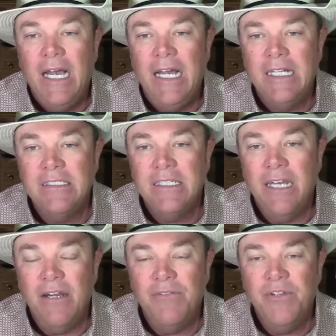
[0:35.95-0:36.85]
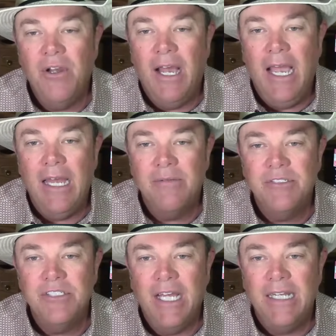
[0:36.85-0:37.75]
It's an interview I had
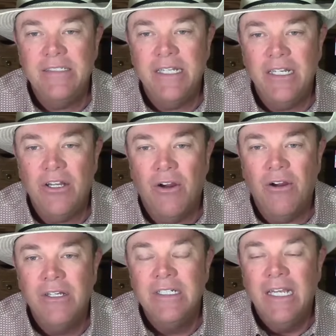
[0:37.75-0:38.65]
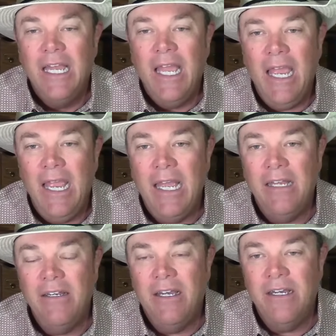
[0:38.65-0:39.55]
with Chad Tenninger,
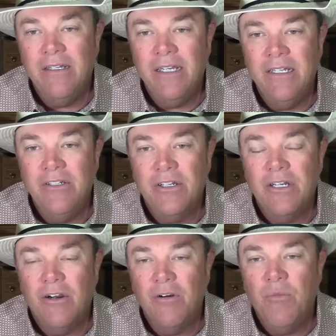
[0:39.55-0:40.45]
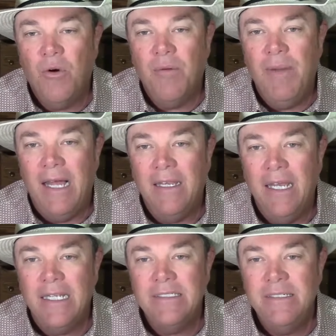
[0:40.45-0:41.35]
and you can learn more about
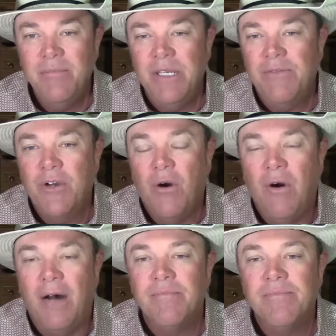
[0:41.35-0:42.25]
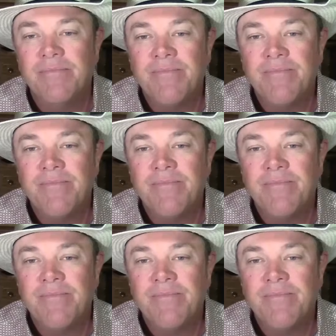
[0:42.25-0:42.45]
Legacy Beef Co-op.